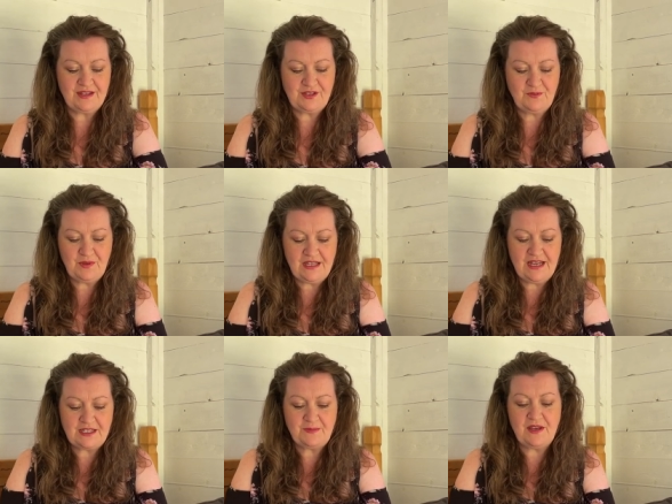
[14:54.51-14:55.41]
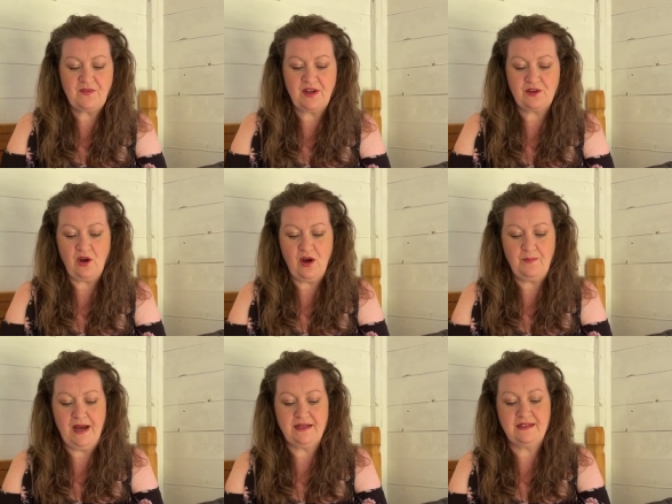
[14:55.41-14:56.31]
somebody asked me if I'd got a
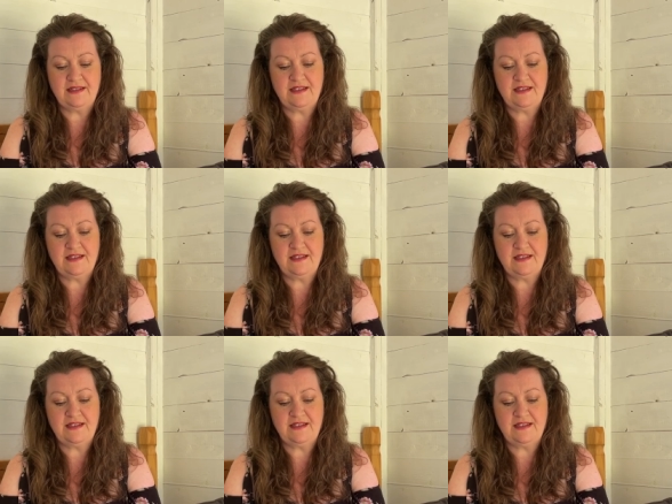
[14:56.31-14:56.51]
panda